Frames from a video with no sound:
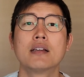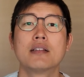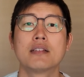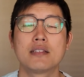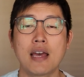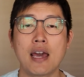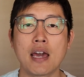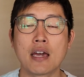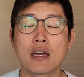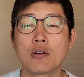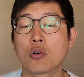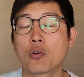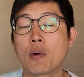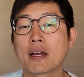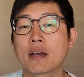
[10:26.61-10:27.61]
say
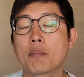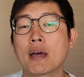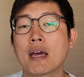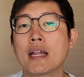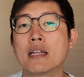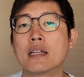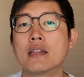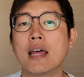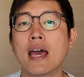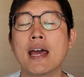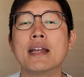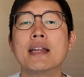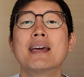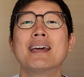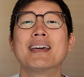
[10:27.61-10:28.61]
or recommend than